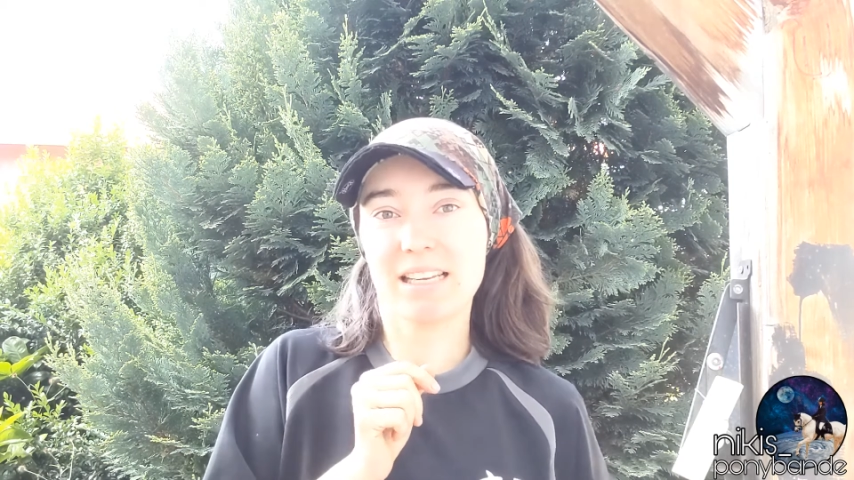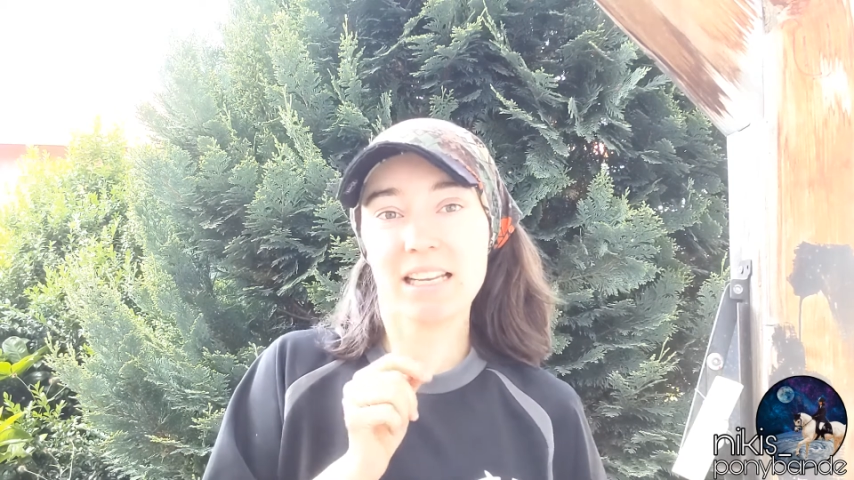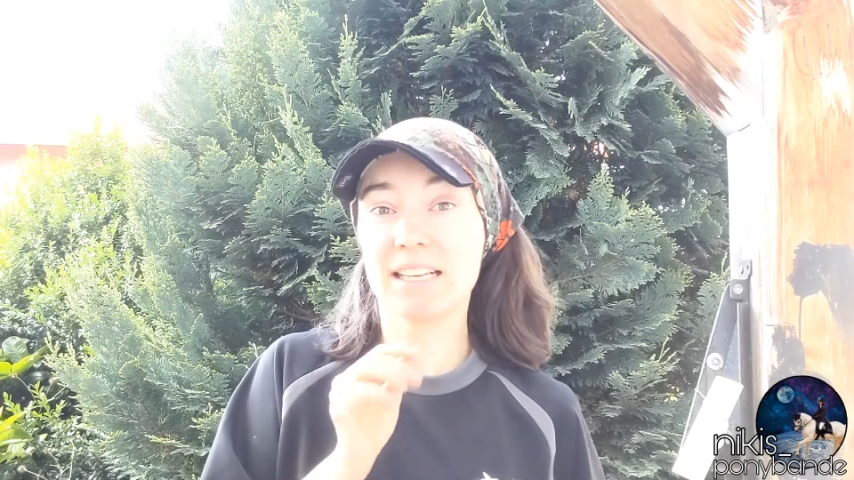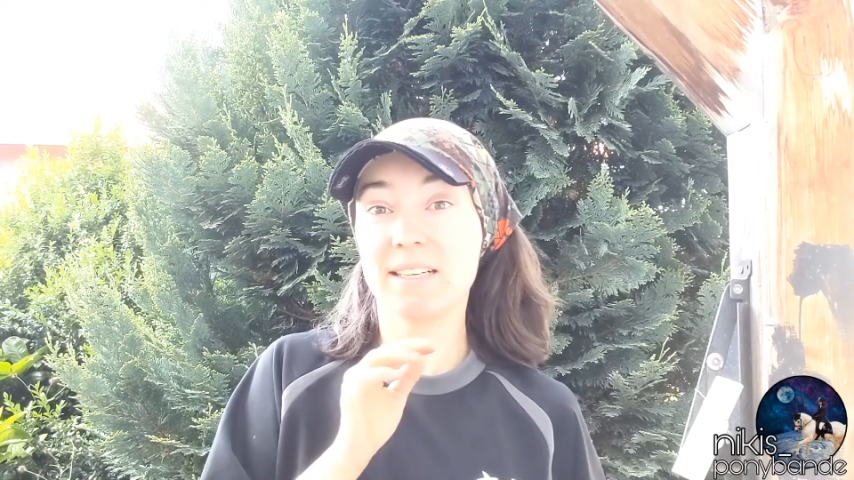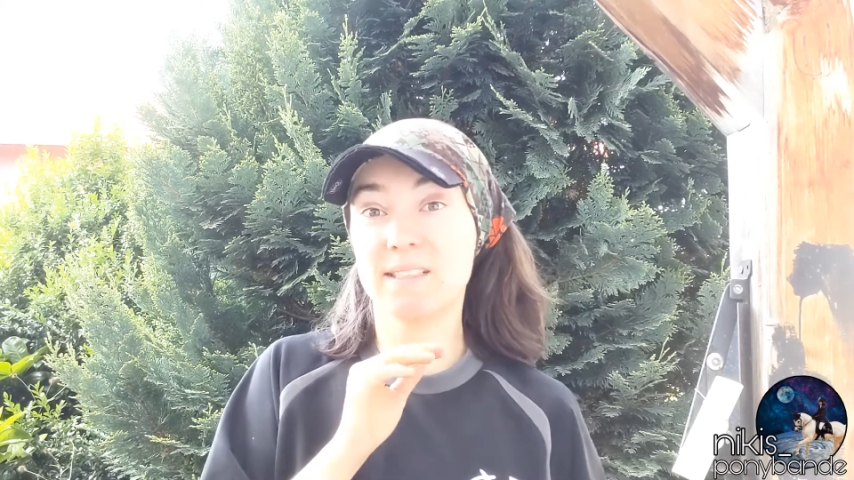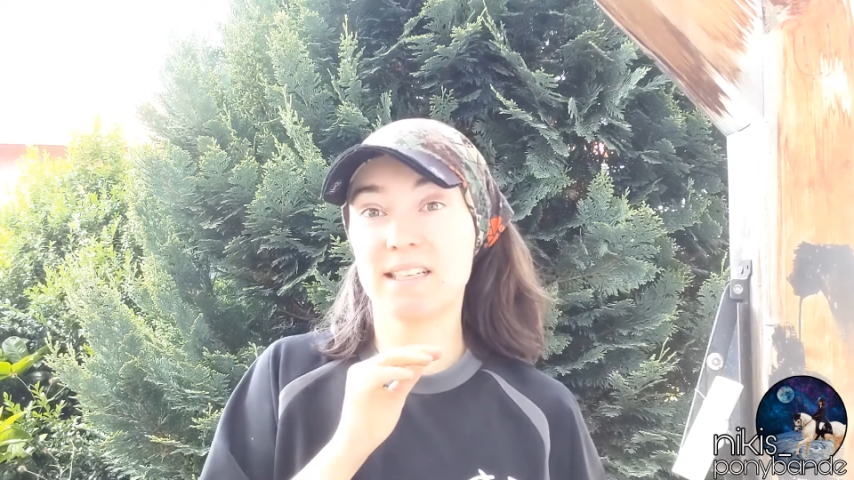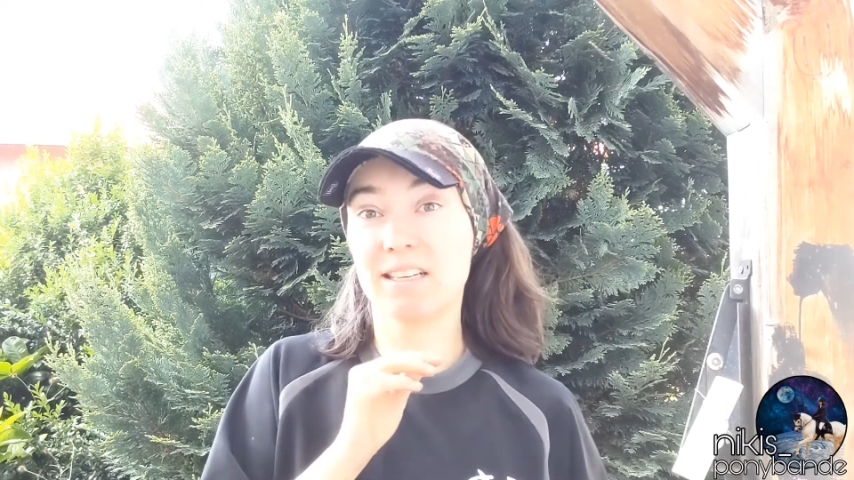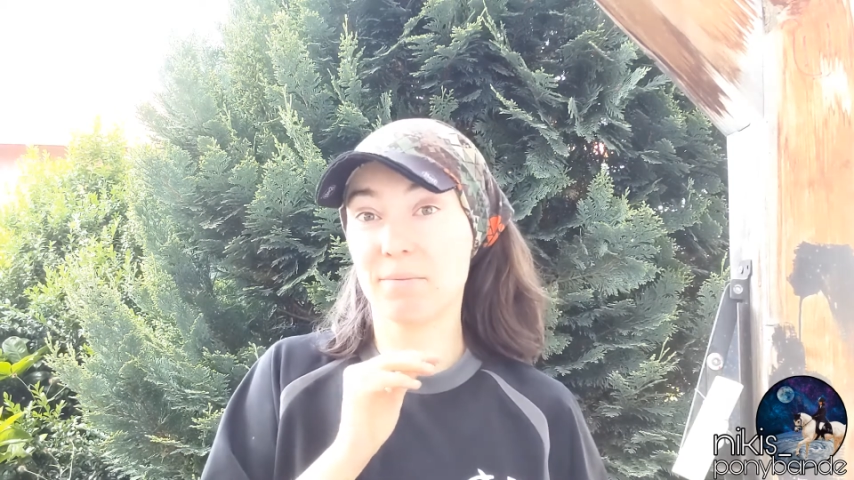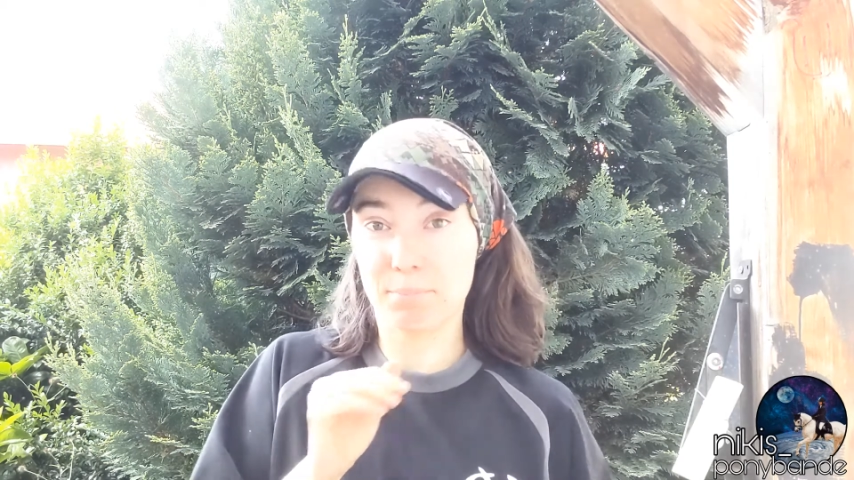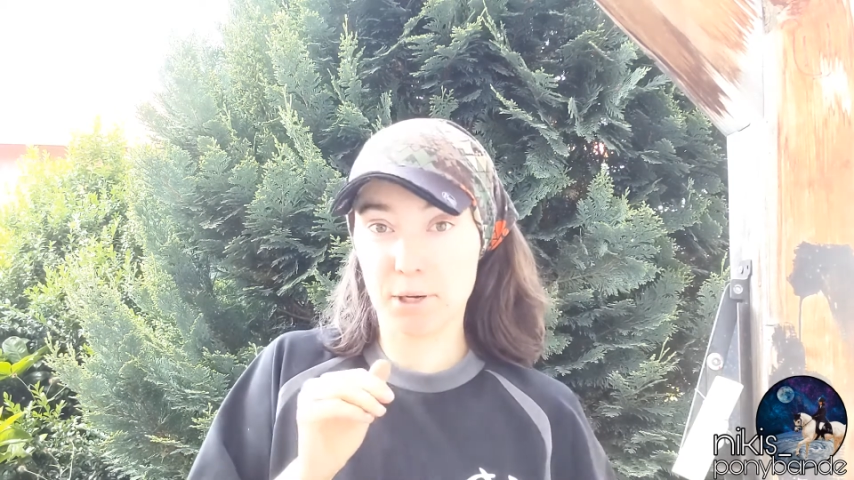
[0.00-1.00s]
He did
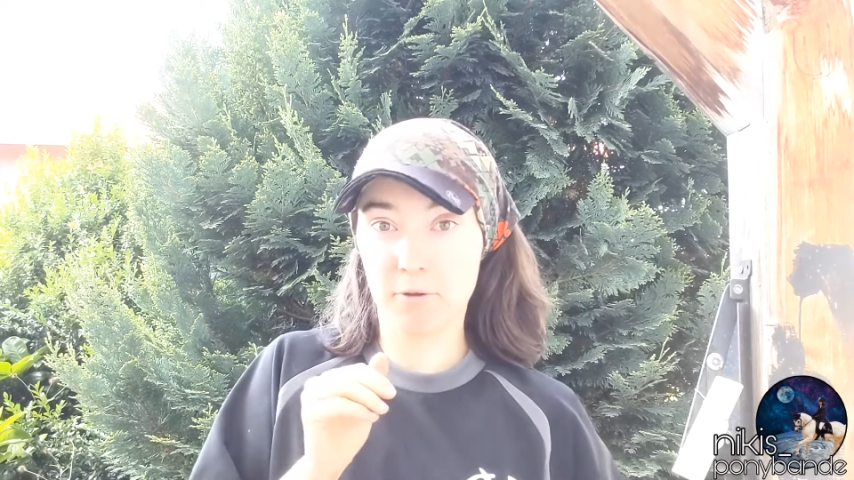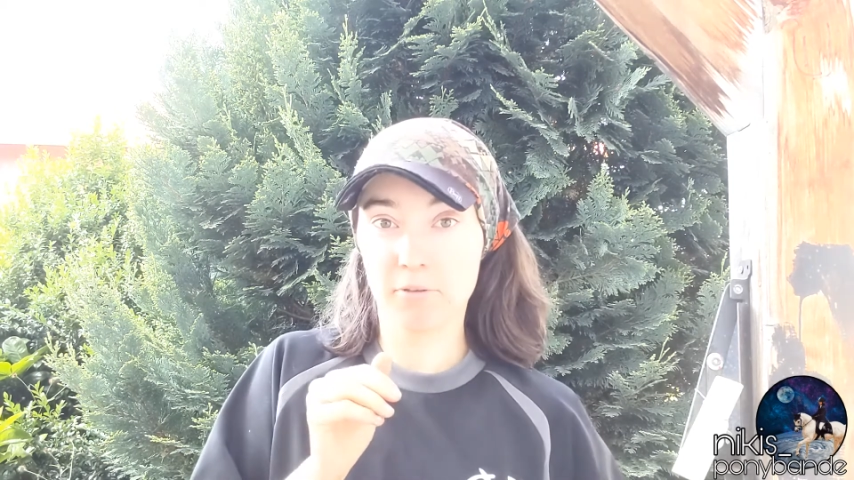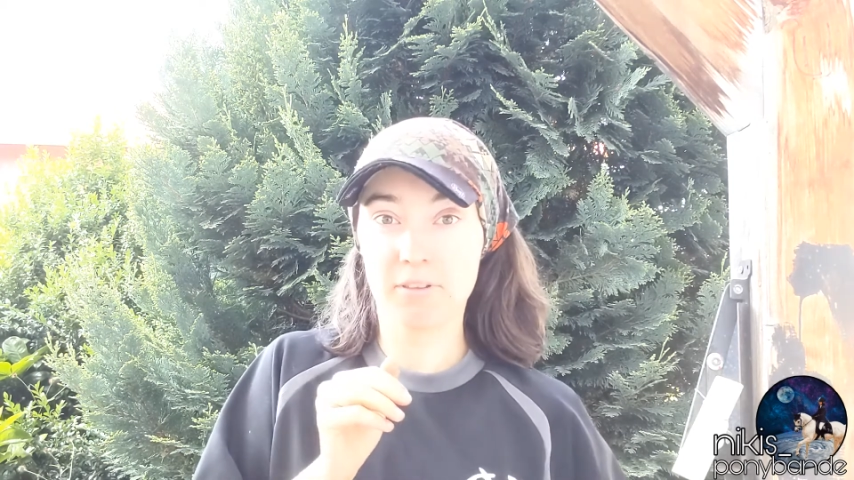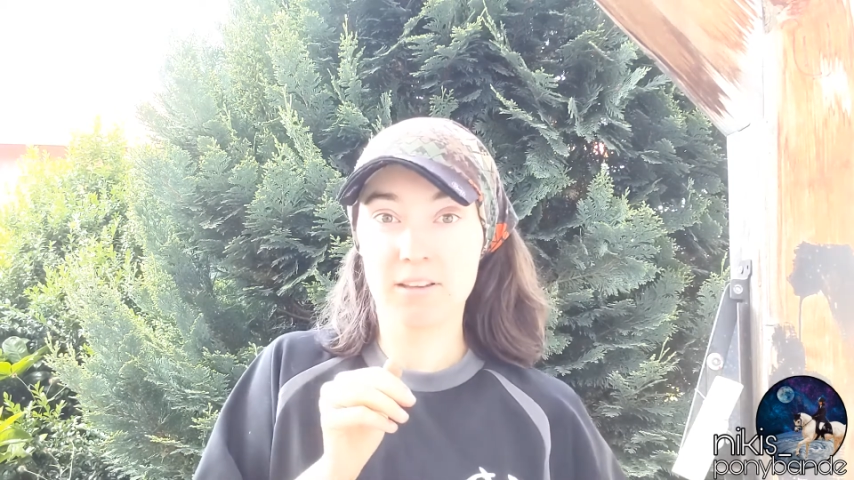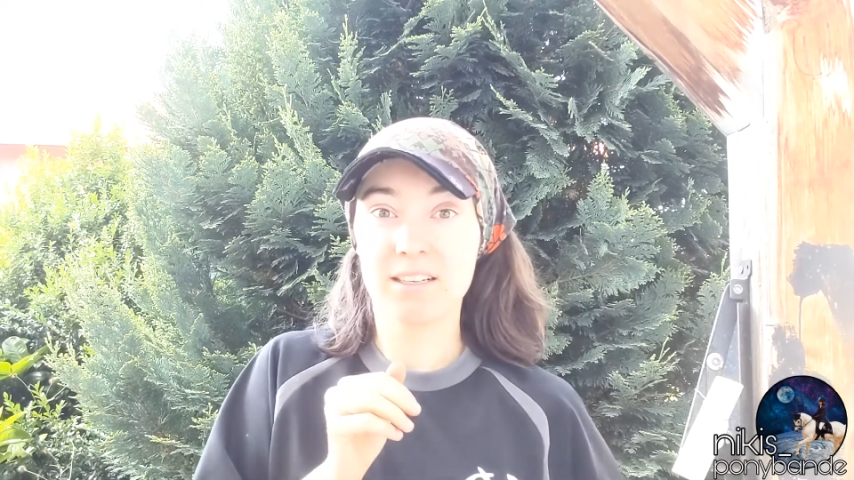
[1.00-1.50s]
in both